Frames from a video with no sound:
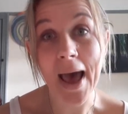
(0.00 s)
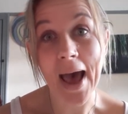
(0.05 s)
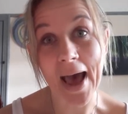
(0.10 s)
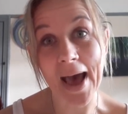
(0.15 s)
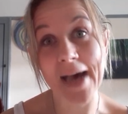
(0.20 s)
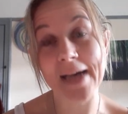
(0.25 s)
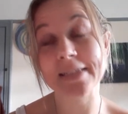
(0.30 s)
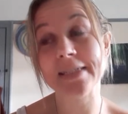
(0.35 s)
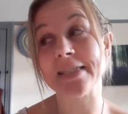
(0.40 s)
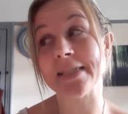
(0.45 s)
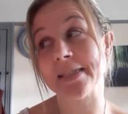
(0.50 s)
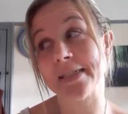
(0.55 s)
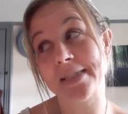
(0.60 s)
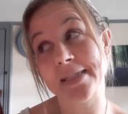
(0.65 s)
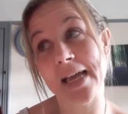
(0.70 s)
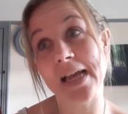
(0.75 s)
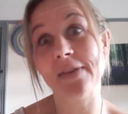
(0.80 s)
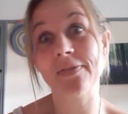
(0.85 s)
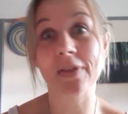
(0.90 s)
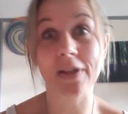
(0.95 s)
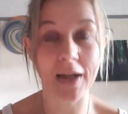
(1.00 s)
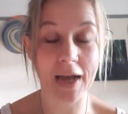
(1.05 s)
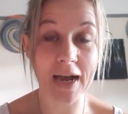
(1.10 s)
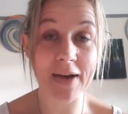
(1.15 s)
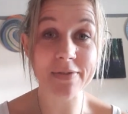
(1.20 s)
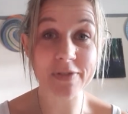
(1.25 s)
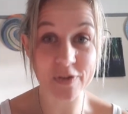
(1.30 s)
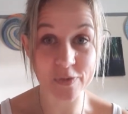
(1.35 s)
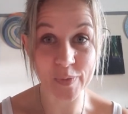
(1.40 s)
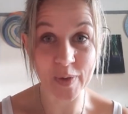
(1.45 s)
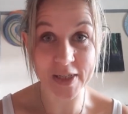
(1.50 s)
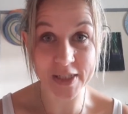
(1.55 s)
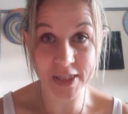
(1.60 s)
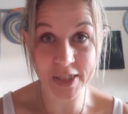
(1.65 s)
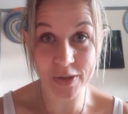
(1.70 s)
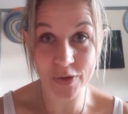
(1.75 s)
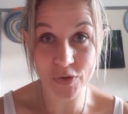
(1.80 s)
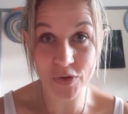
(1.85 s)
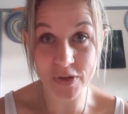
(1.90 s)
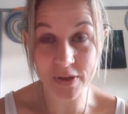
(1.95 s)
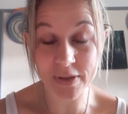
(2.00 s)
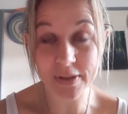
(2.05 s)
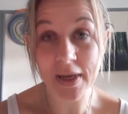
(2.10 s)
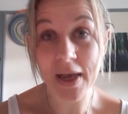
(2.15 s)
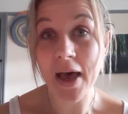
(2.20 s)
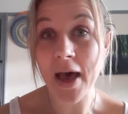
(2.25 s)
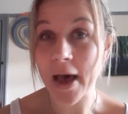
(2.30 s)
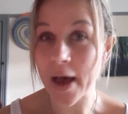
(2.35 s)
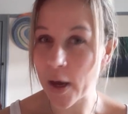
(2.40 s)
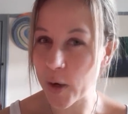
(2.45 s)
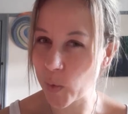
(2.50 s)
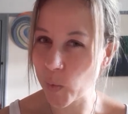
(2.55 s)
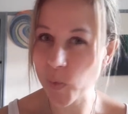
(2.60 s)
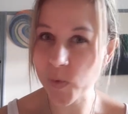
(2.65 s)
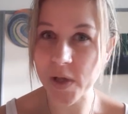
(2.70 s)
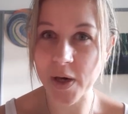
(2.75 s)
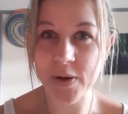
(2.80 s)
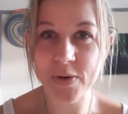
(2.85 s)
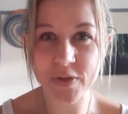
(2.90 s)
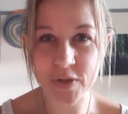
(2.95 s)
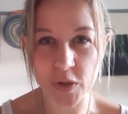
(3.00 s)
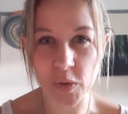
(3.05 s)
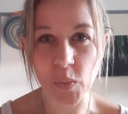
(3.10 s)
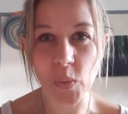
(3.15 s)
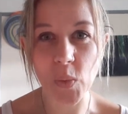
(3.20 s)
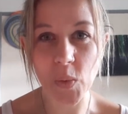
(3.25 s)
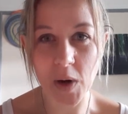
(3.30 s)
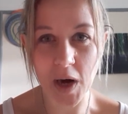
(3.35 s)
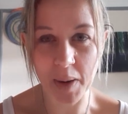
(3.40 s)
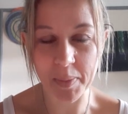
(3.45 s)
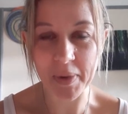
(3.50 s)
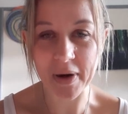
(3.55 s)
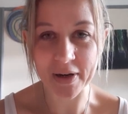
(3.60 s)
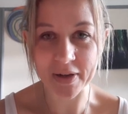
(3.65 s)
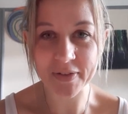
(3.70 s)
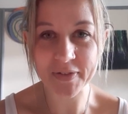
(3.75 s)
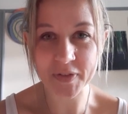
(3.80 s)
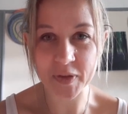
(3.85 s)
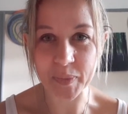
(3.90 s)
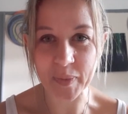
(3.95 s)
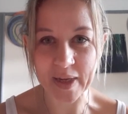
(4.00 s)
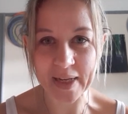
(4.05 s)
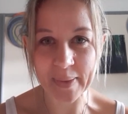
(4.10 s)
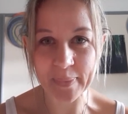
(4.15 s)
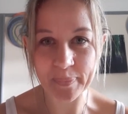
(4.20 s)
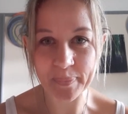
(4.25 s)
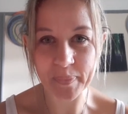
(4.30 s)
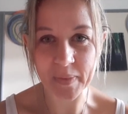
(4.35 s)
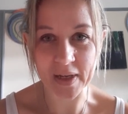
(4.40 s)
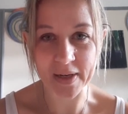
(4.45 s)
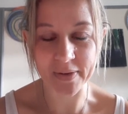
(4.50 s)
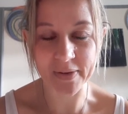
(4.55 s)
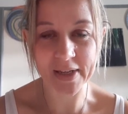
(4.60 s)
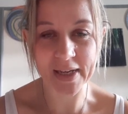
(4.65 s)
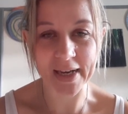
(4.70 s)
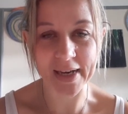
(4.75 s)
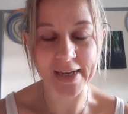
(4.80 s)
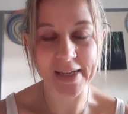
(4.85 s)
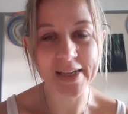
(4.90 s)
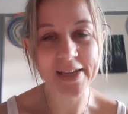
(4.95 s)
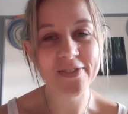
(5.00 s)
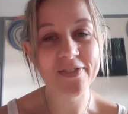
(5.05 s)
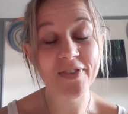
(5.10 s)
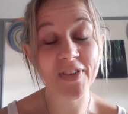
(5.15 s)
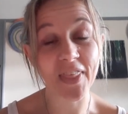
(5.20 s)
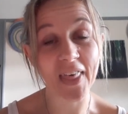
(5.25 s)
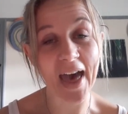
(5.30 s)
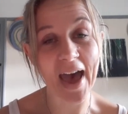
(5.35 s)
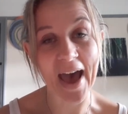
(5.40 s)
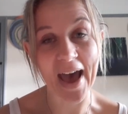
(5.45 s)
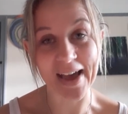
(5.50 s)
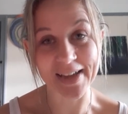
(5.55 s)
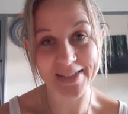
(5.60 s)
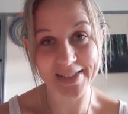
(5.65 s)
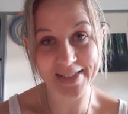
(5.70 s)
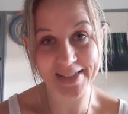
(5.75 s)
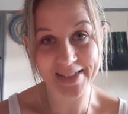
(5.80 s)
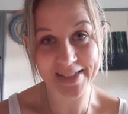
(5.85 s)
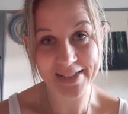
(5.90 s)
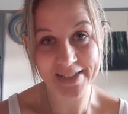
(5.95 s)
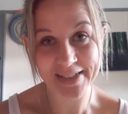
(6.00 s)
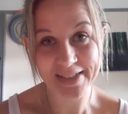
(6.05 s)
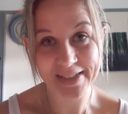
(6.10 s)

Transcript: And it saved the lives of my children and all those that will come after me. Okay, for that.